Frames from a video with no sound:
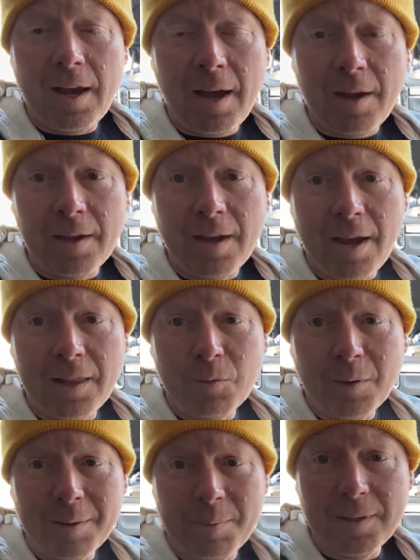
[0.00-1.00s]
I highly
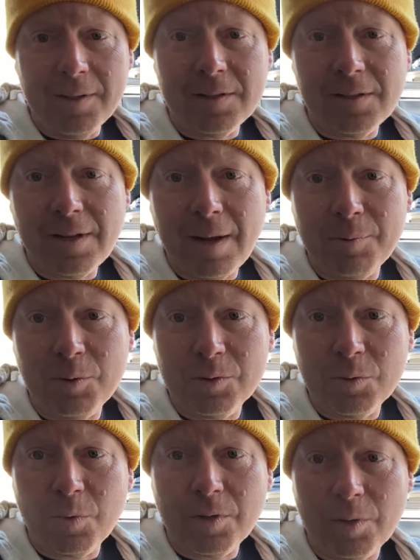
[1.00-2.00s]
recommend this adapter.
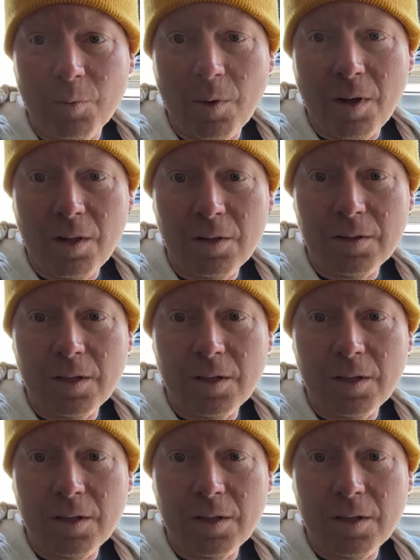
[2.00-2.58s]
It's working well.